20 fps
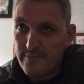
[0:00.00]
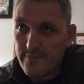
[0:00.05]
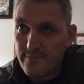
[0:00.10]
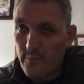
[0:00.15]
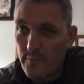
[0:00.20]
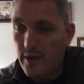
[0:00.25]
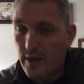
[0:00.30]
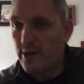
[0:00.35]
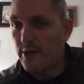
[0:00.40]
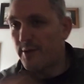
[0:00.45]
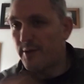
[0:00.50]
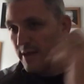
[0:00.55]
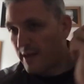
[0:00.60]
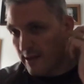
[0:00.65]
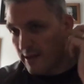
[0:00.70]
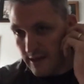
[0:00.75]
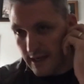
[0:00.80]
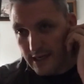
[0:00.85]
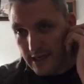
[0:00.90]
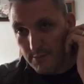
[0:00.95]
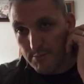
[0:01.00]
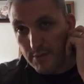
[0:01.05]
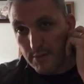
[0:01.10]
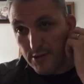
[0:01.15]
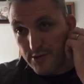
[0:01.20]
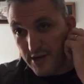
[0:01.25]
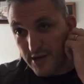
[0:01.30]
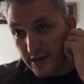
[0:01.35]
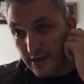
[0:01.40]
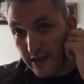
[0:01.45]
We could do with like a
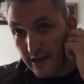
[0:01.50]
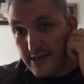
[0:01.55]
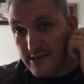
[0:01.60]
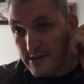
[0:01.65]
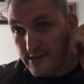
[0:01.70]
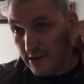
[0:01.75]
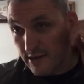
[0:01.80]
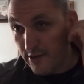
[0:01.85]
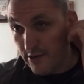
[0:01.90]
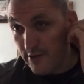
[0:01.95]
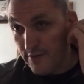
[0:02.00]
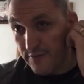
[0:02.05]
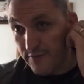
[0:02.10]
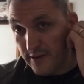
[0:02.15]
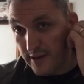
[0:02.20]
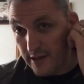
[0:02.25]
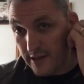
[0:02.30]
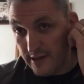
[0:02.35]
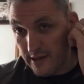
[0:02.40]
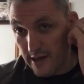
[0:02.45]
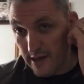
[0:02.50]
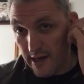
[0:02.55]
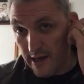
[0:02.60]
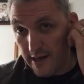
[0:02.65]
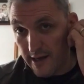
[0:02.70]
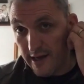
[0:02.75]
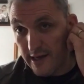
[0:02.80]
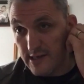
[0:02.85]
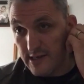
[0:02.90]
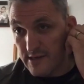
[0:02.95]
musical interlude for the
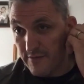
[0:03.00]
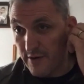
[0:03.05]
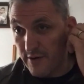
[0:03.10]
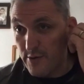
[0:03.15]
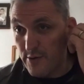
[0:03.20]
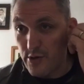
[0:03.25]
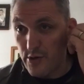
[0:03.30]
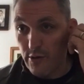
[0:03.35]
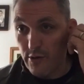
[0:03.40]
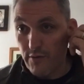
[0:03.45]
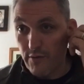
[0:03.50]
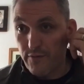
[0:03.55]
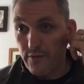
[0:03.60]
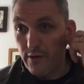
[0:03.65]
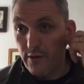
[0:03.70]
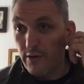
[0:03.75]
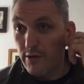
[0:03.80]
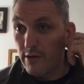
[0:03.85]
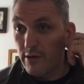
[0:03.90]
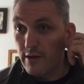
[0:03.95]
interview shortfall.